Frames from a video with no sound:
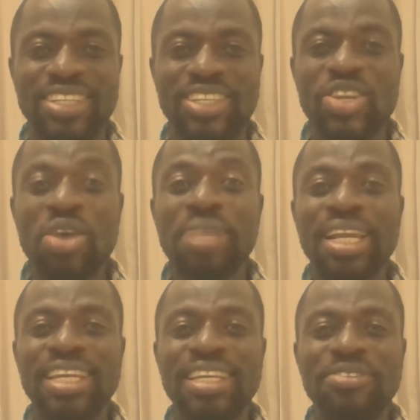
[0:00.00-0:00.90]

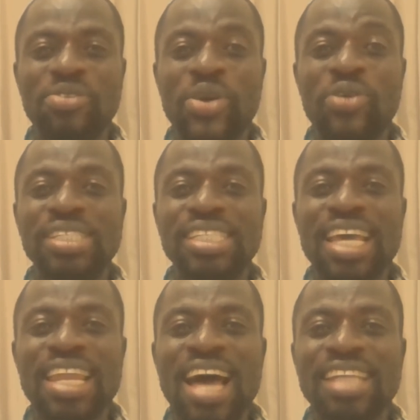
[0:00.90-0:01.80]
Normally, we consider
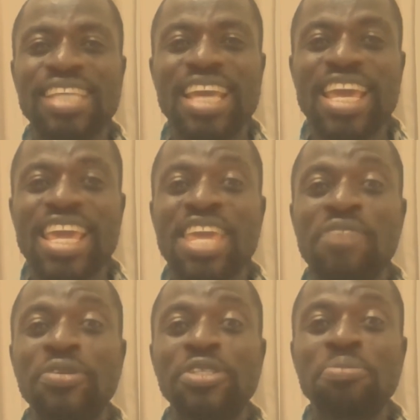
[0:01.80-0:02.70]
that
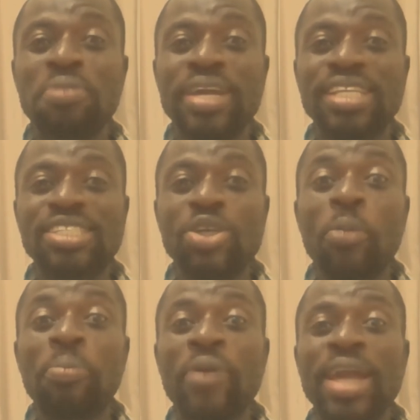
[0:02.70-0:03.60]
evil spirits
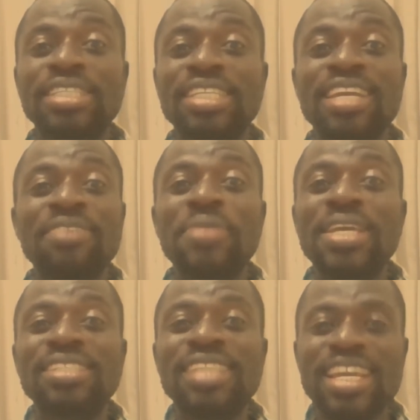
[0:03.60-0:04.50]
operate in
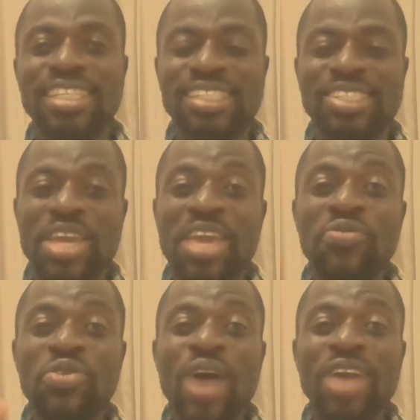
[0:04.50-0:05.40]
these days. If
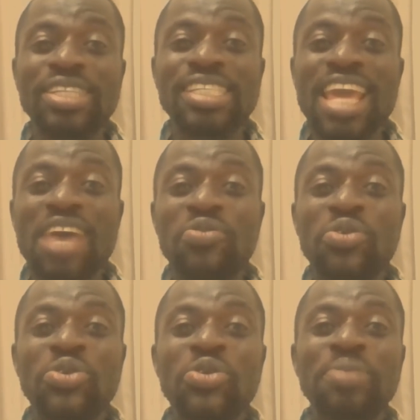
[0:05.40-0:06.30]
you are not
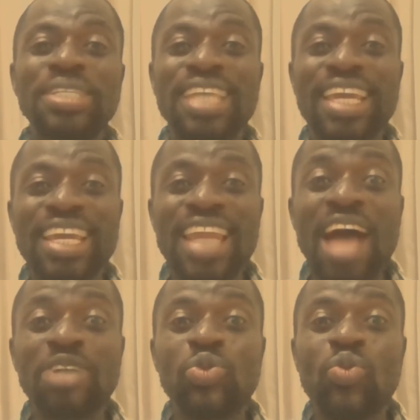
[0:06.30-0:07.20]
careful, you'll be taken
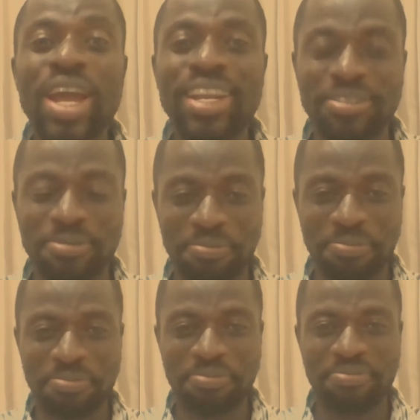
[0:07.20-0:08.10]
as one
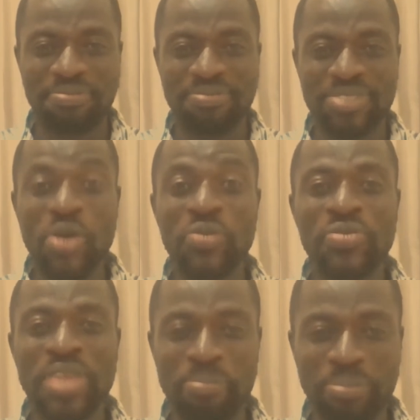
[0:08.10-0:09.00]
of them.